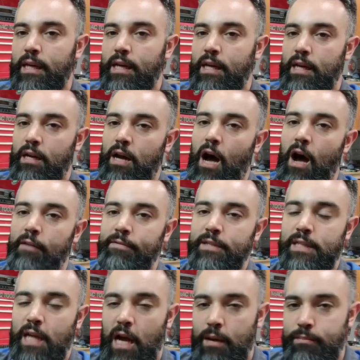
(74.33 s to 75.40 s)
and
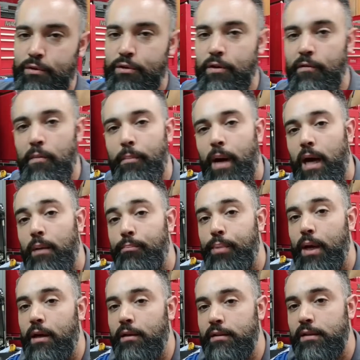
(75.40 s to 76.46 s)
oftentimes driven by a
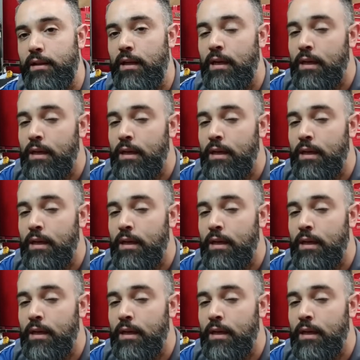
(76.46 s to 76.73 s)
belt.